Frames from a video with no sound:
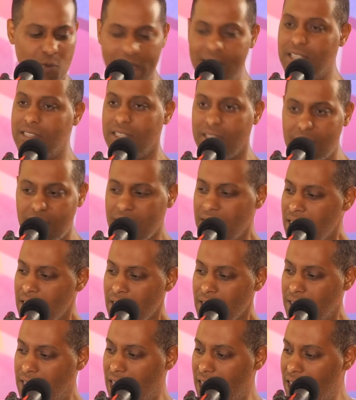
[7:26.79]

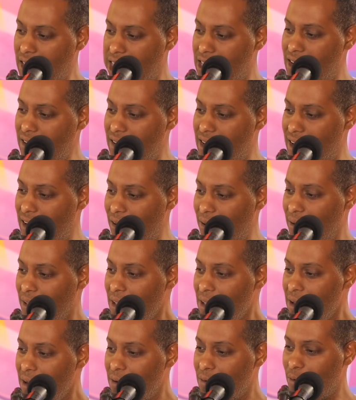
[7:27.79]
racist. You know,
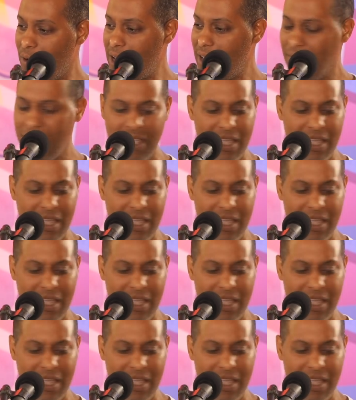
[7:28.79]
oh, we, ra